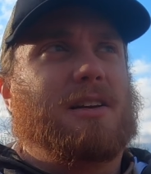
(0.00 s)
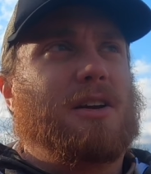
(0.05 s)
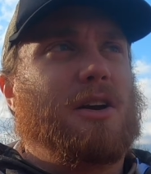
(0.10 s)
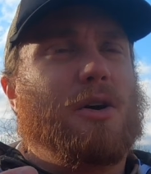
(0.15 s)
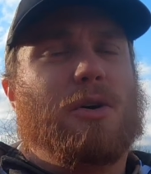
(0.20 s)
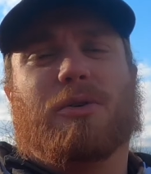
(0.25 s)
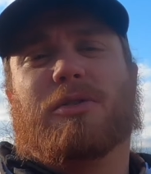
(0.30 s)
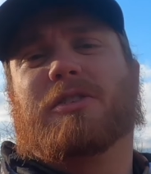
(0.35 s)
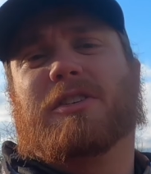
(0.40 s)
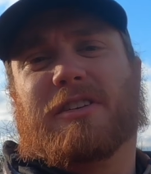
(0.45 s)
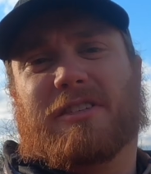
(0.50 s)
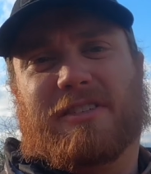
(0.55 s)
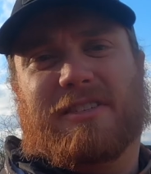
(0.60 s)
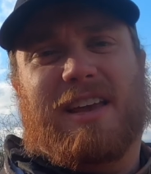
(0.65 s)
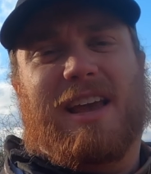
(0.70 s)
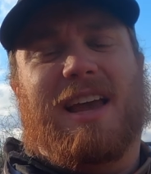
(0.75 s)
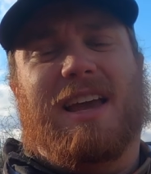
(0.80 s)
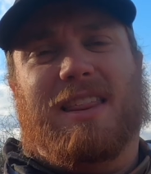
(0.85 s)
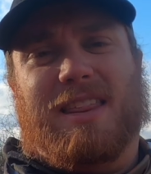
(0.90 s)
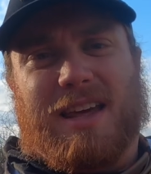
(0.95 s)
goes to
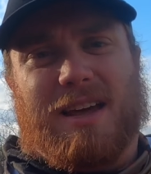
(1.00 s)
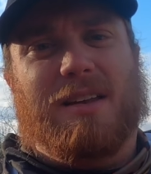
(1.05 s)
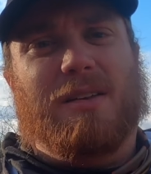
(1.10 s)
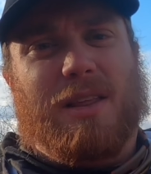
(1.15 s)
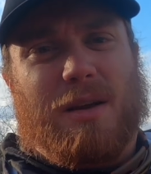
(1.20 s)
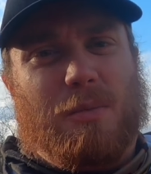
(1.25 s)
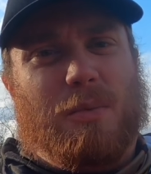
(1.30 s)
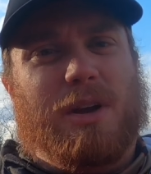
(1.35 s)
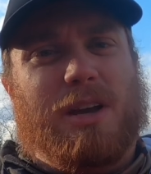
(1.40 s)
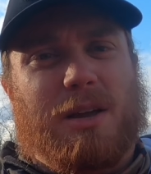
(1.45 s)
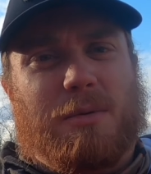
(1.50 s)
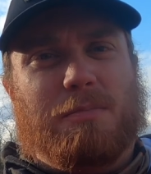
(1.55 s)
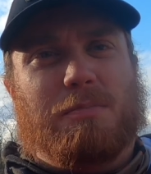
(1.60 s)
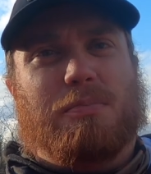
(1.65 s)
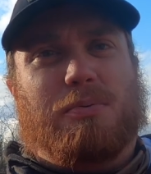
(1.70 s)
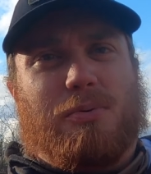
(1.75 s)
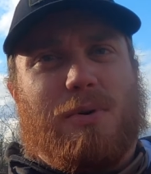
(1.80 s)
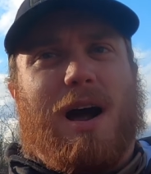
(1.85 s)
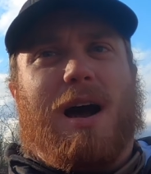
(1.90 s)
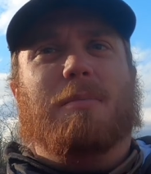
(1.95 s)
say that we can
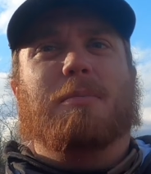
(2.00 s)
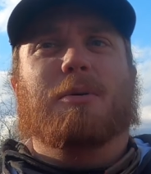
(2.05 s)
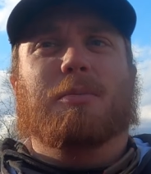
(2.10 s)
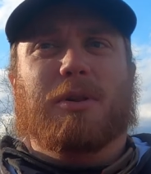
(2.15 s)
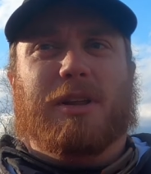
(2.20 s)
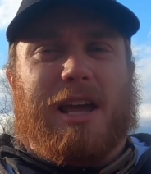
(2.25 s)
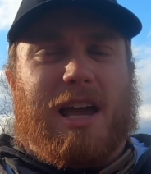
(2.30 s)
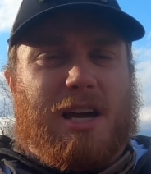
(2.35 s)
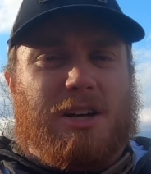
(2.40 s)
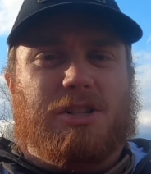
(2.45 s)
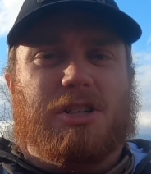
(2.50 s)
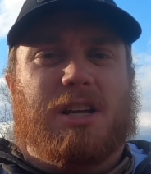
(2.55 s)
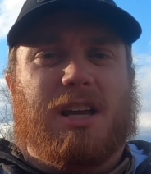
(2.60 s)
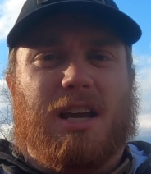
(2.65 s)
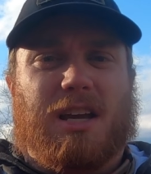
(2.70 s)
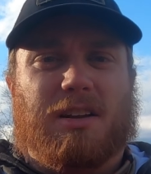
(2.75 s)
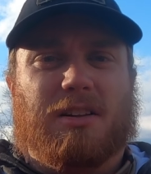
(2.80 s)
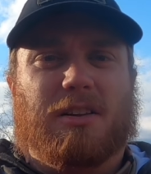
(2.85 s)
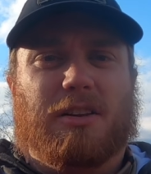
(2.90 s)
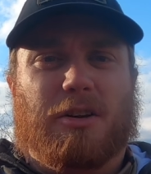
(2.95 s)
probably
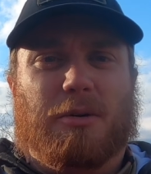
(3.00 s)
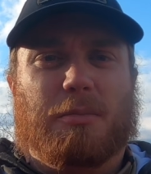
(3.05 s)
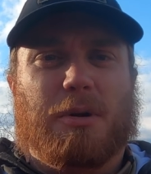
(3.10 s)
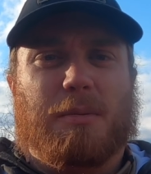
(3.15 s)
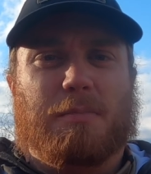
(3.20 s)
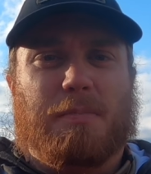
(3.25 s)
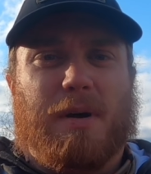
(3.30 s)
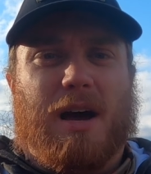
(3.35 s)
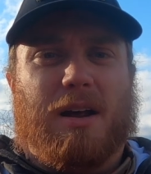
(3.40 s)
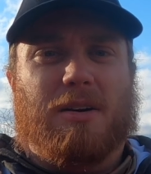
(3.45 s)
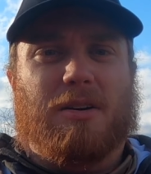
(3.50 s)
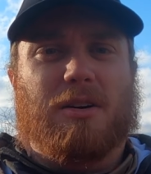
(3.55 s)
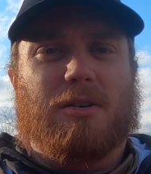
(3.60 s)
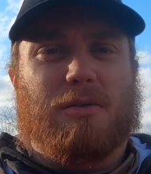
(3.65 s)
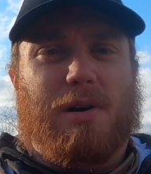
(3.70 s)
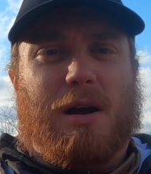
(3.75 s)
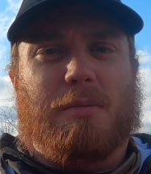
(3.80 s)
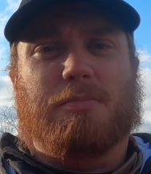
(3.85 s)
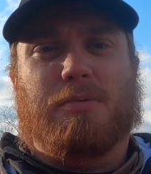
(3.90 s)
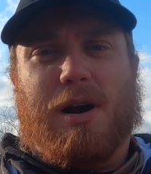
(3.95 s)
educate a little bit better
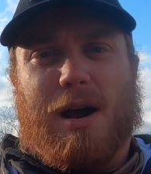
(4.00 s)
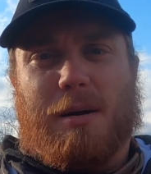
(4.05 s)
around